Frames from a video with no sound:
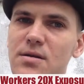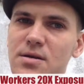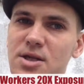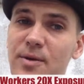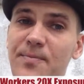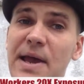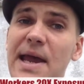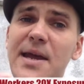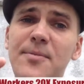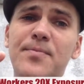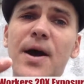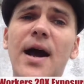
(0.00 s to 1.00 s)
to be
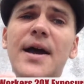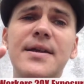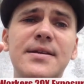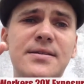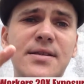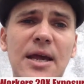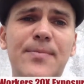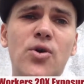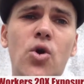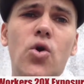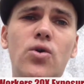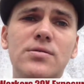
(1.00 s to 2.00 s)
paid by
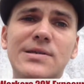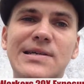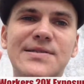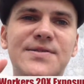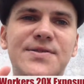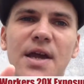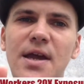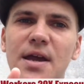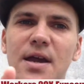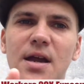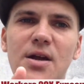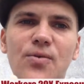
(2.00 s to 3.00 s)
TEPCO. Now,
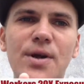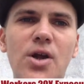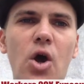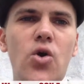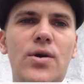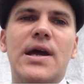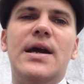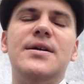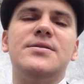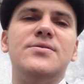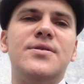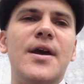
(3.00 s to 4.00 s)
there we go,
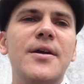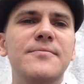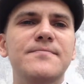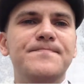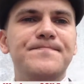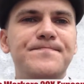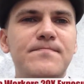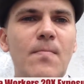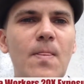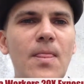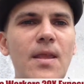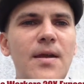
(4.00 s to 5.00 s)
guys, okay?
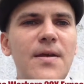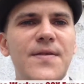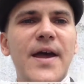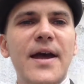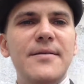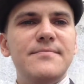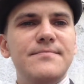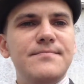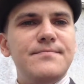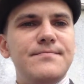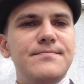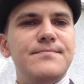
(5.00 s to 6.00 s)
That
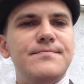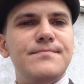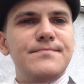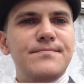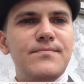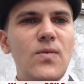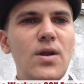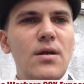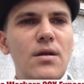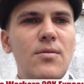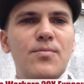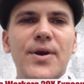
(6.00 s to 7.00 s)

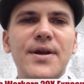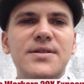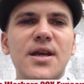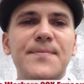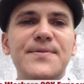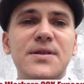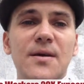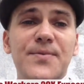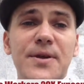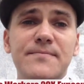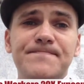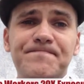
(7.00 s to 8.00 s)
brings up
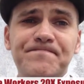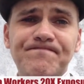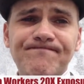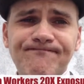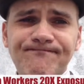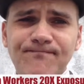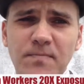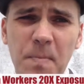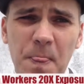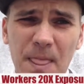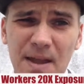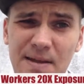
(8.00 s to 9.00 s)
something
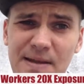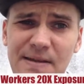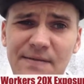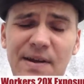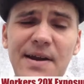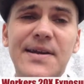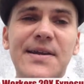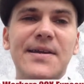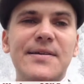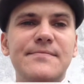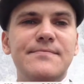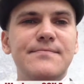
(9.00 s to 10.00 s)
very key.